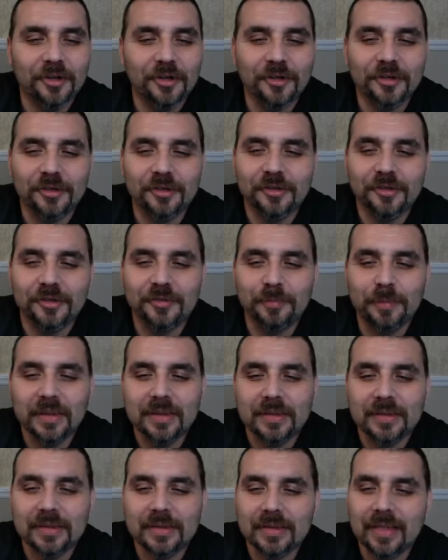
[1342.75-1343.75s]
your good
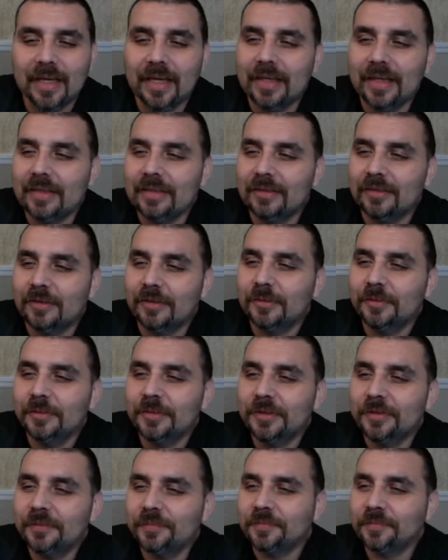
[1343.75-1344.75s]
pizza days,
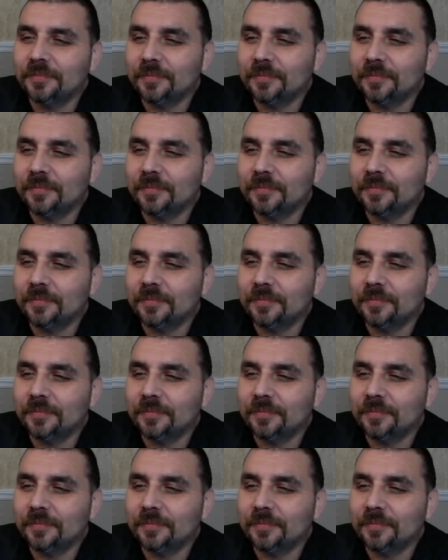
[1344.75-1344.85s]
Holmes.